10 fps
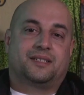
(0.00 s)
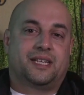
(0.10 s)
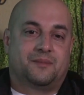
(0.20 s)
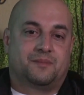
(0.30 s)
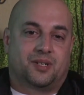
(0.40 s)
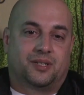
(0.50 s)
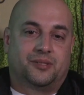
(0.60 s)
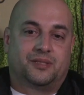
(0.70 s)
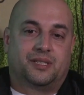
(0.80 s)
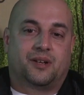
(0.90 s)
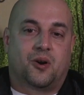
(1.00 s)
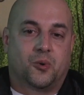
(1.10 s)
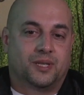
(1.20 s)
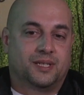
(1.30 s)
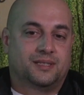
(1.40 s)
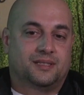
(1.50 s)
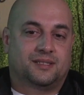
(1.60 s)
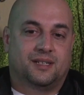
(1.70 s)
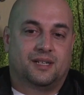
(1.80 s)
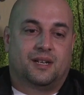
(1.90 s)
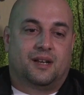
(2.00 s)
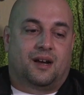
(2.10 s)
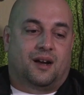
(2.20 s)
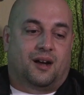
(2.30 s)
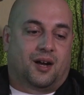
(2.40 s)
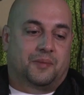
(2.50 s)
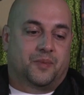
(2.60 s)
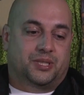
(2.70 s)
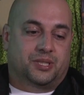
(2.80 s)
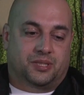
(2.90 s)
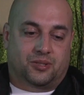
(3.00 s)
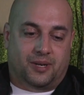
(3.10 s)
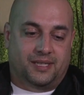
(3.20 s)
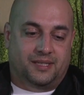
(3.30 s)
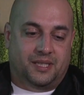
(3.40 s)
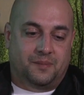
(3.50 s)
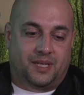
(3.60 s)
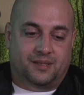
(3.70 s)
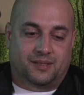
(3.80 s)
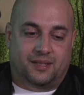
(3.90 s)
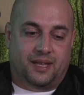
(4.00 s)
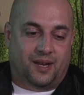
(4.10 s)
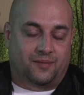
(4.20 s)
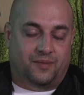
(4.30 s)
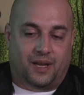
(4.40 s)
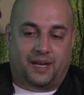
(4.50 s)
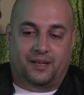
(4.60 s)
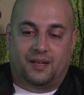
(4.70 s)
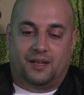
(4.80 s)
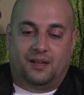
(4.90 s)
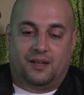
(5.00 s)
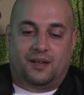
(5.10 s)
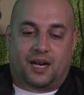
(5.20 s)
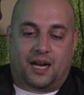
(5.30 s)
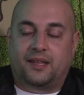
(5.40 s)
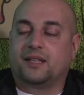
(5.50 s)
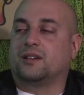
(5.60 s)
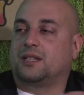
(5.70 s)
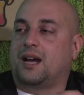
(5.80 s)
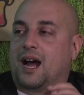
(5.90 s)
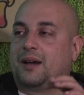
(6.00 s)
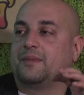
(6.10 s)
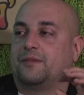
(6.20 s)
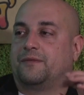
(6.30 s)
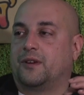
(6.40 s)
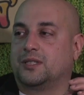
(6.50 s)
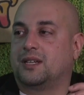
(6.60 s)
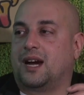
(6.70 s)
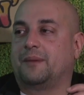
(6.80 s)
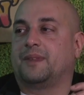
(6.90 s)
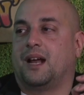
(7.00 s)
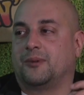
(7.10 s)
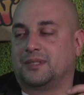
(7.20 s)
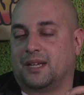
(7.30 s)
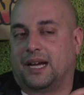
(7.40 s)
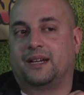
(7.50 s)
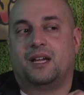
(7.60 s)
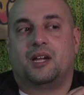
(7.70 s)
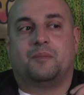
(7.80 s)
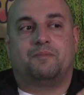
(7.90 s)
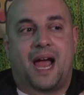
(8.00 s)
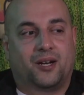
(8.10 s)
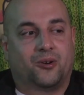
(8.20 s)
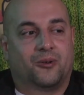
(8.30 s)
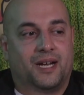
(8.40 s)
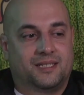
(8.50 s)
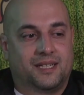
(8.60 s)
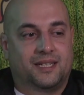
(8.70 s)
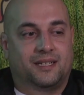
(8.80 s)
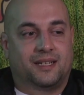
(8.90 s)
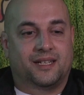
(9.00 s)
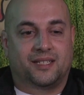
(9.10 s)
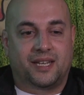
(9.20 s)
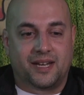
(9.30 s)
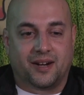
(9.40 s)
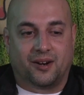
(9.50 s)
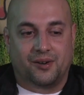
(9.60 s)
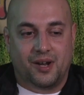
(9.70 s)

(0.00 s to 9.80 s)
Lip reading: the teams are using Öhlins, which is crazy because they've like, I think the first time that I was like, bagger racing is here